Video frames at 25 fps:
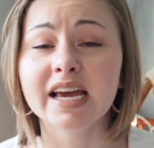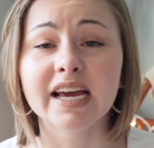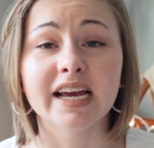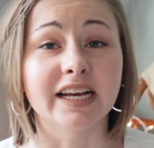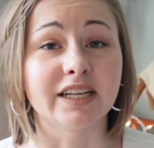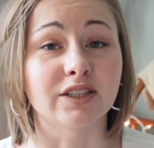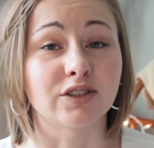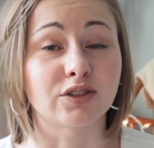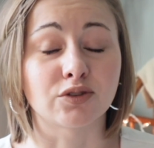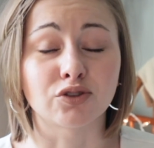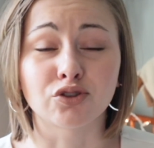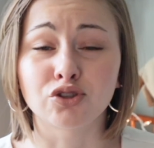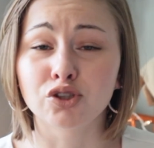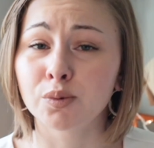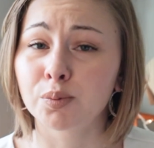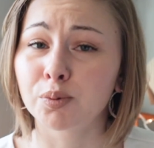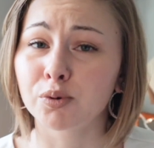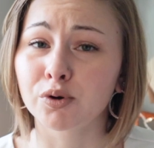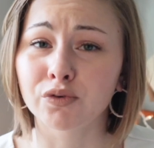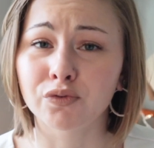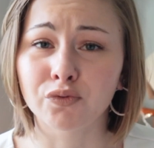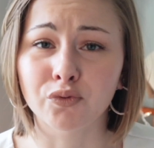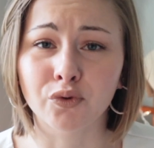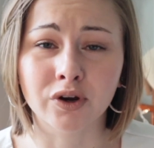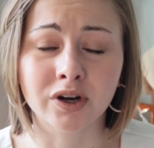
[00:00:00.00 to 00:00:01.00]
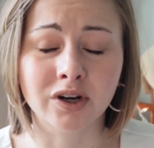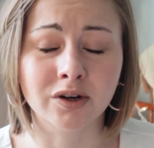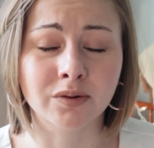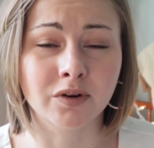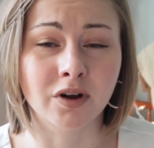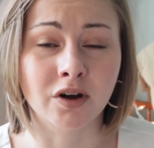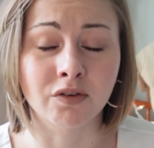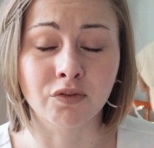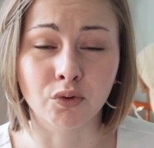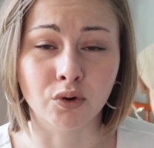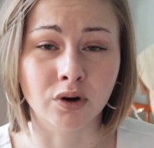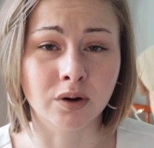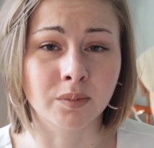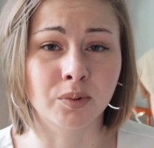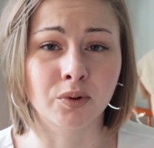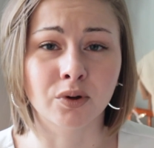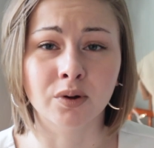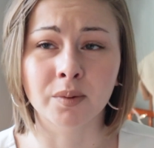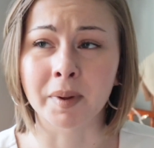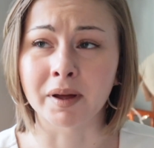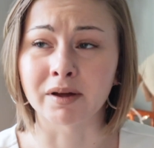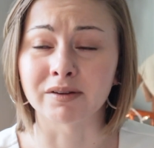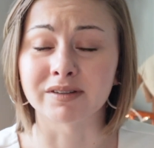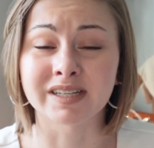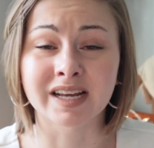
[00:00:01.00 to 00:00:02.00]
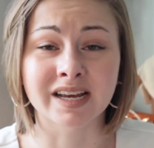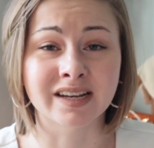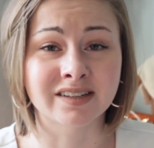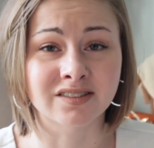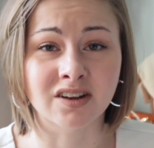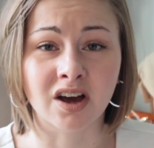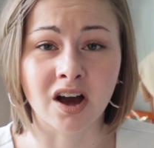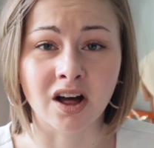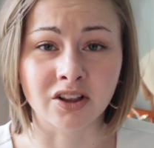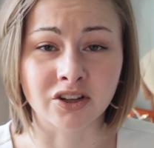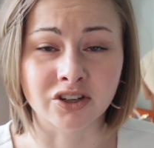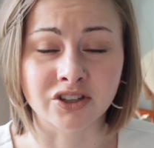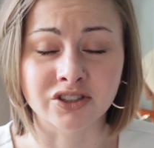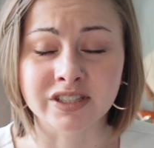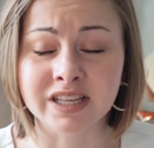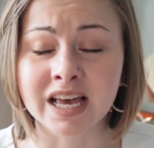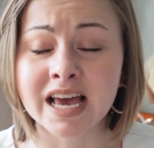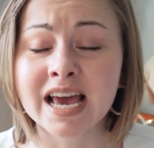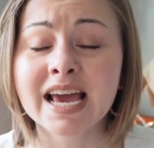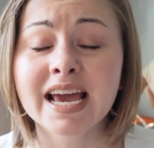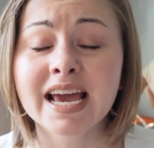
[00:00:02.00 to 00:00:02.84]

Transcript: It's super affordable, about $10,